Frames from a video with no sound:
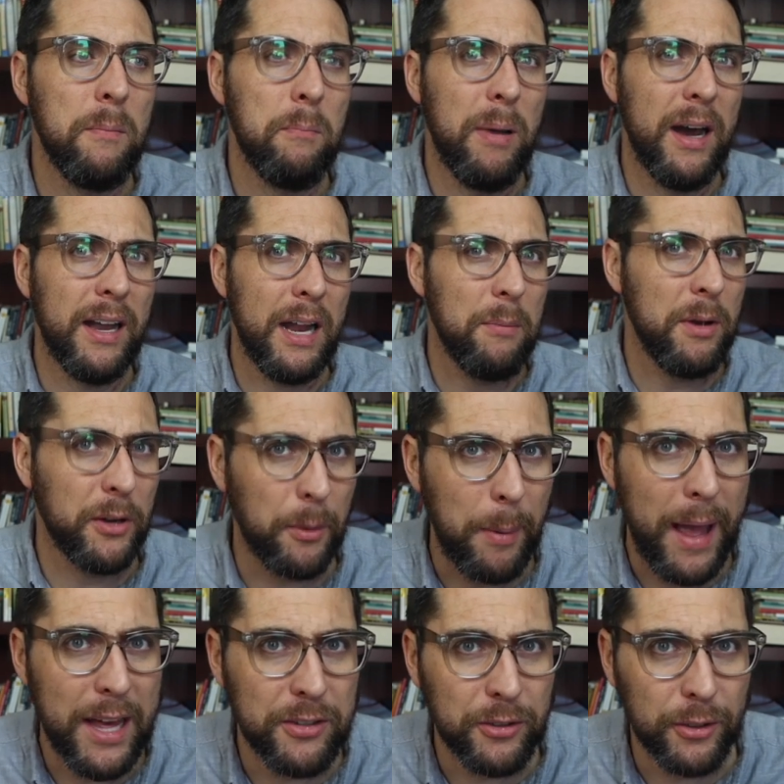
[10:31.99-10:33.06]
But I'm not your
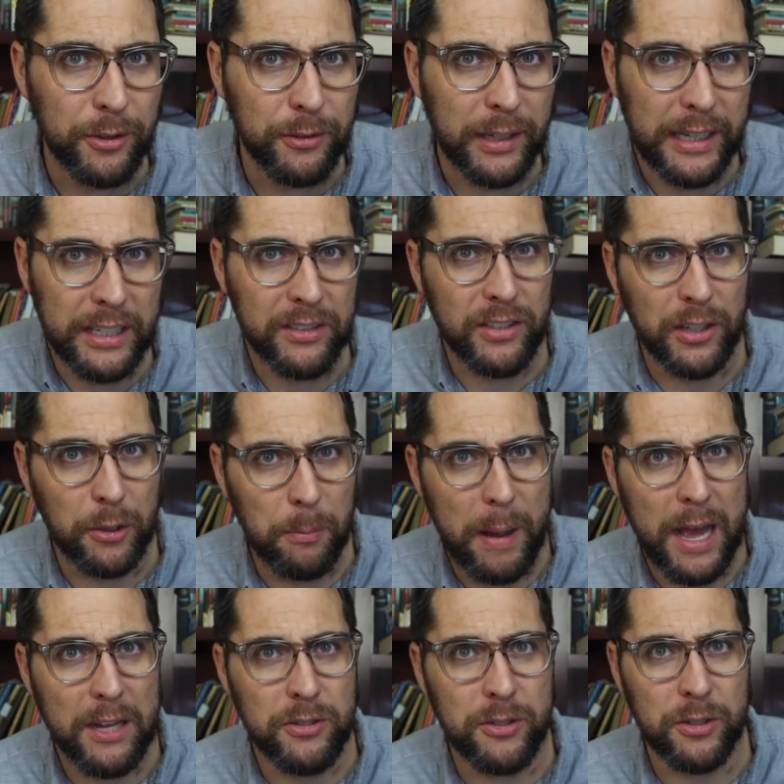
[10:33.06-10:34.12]
pastor, right? He's not your
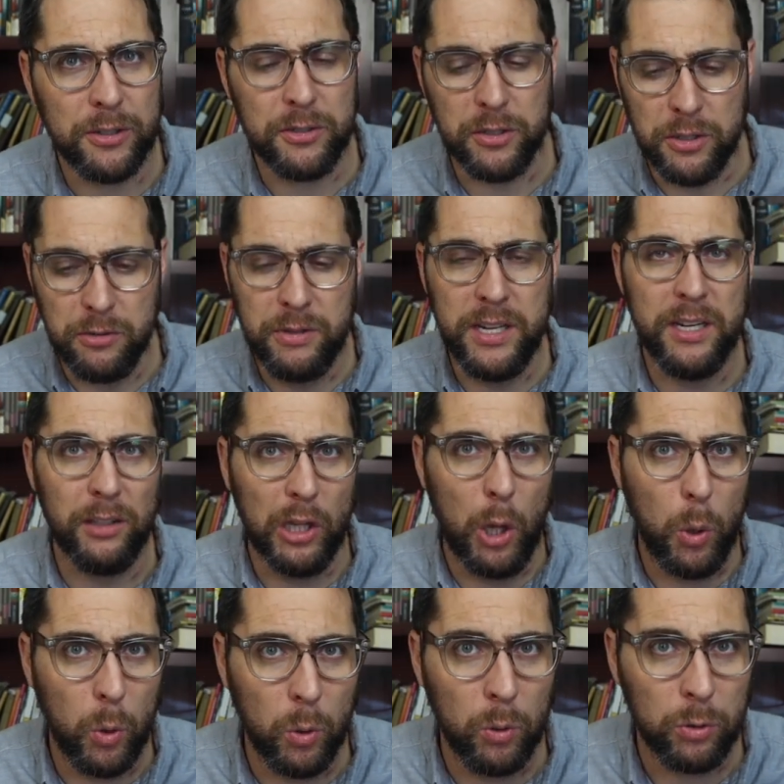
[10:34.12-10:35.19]
pastor. And so you need a
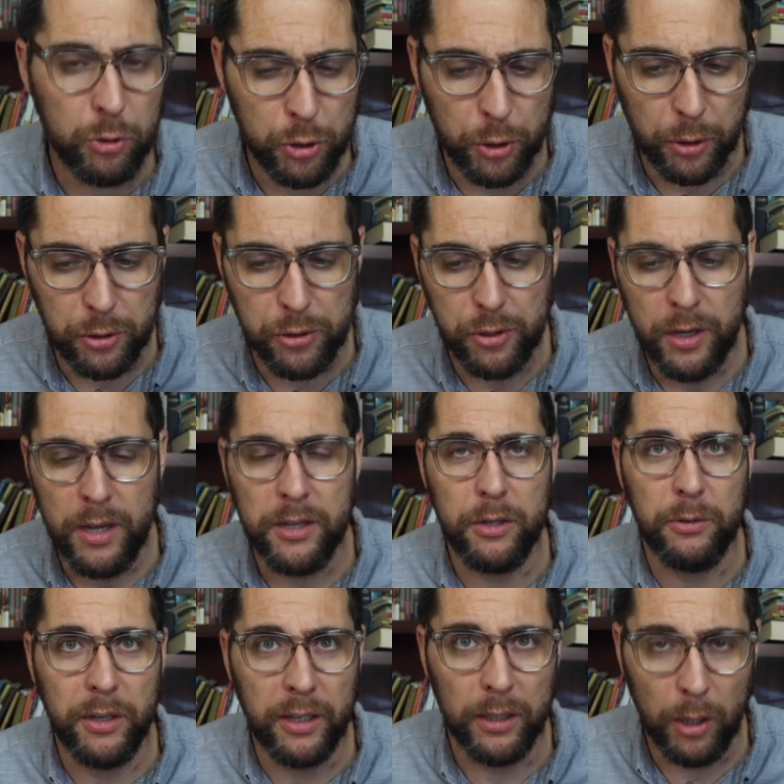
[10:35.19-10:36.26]
local church.
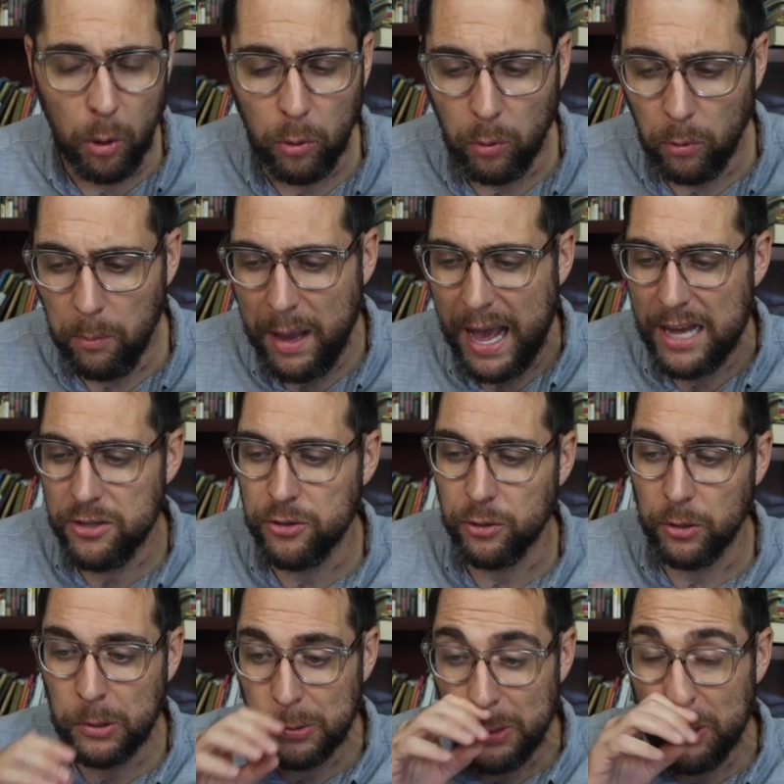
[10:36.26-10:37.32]
You need a local
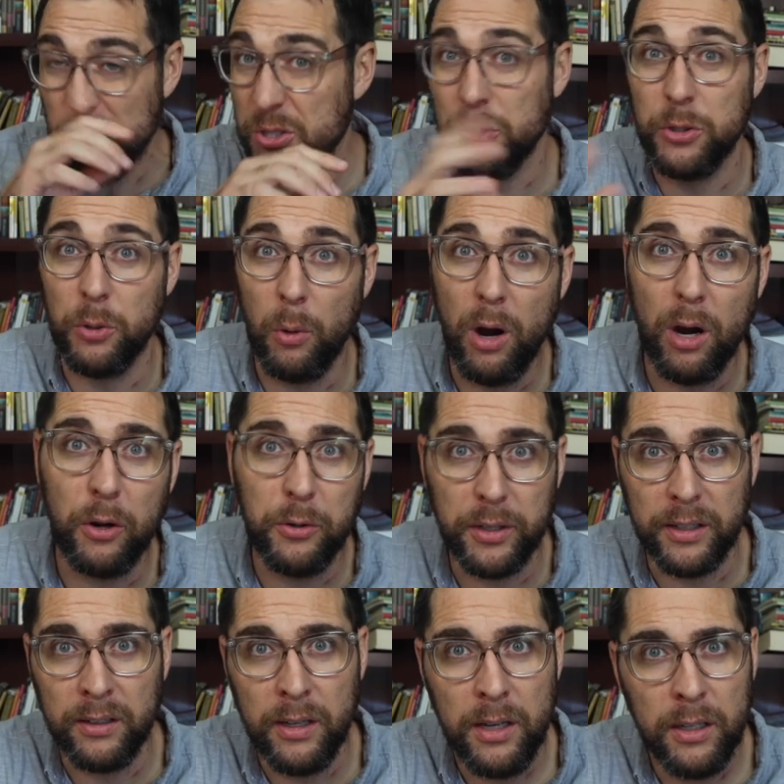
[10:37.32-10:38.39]
pastor who knows who you are, who
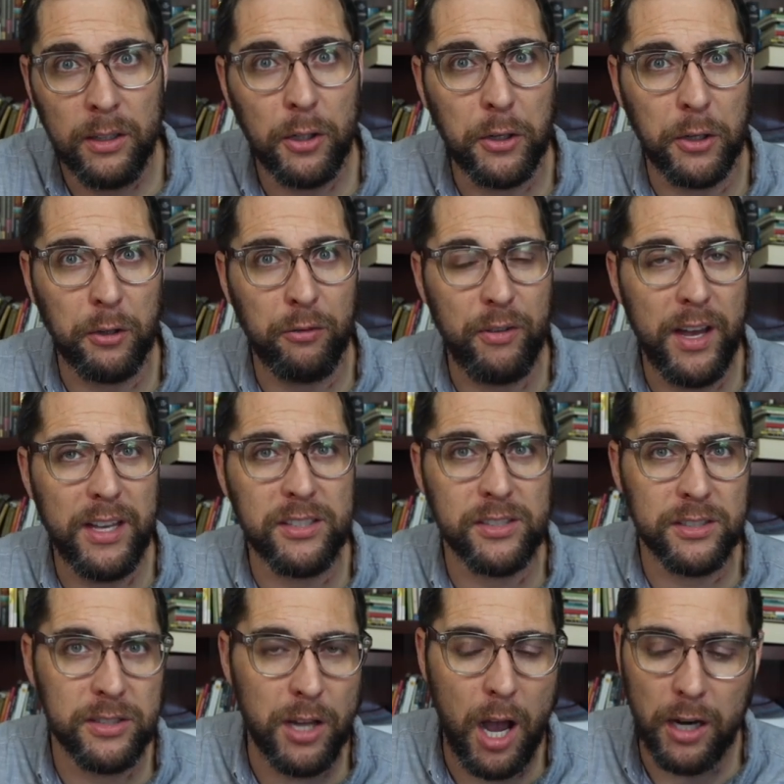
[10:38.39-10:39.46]
can look at your face
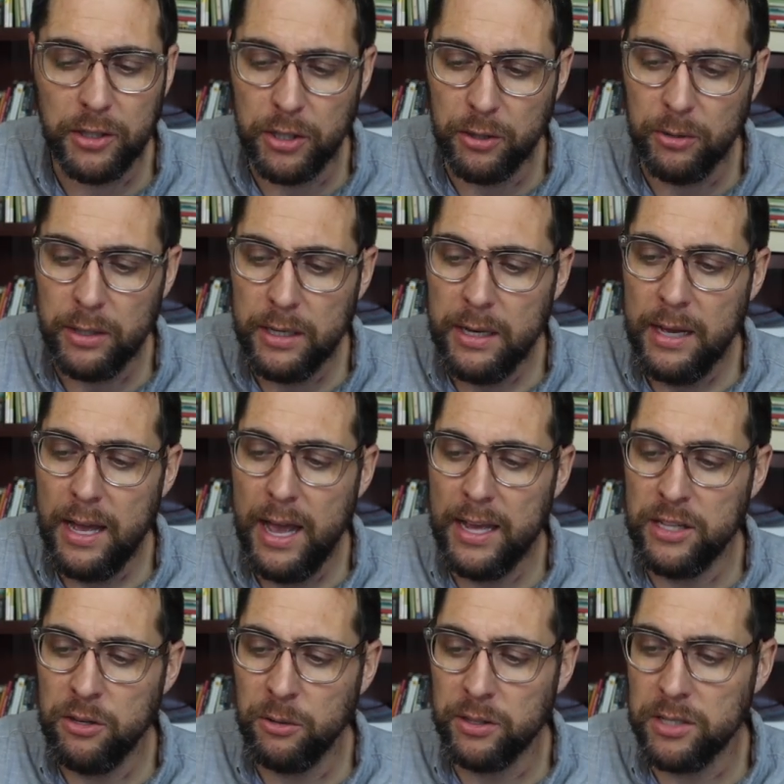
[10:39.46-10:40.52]
and talk to you,
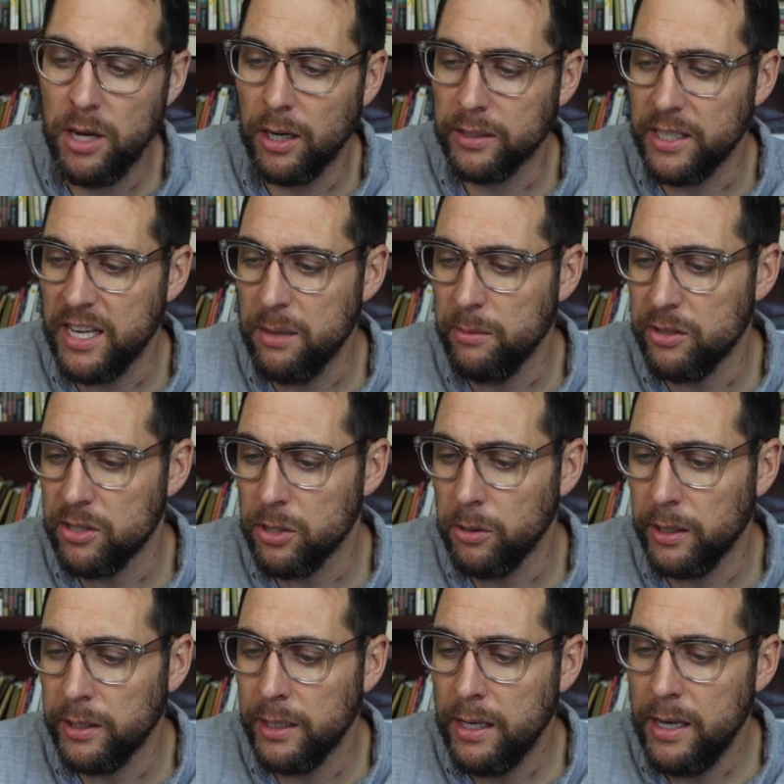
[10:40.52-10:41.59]
and you can talk to him and so
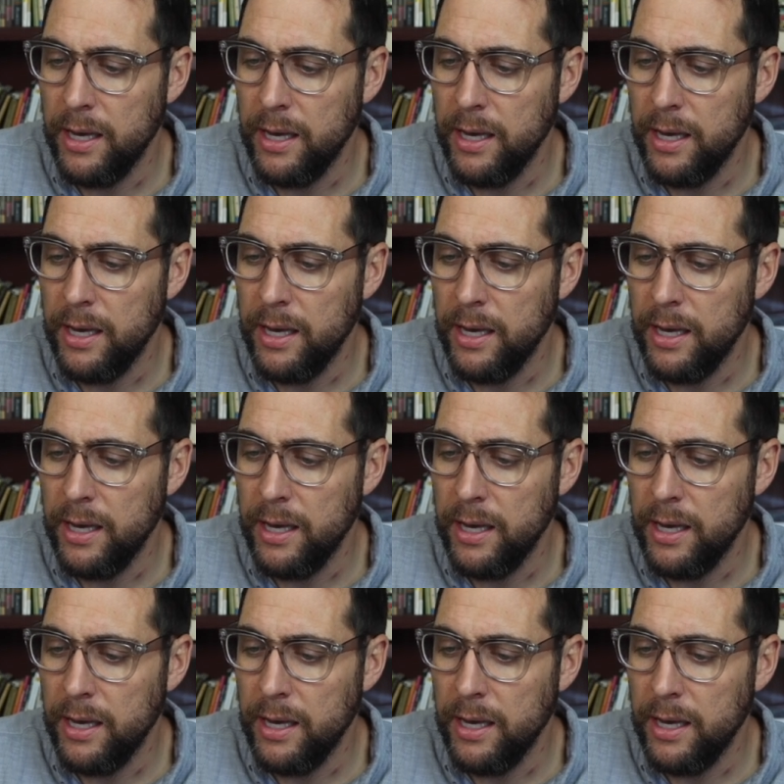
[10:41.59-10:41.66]
on.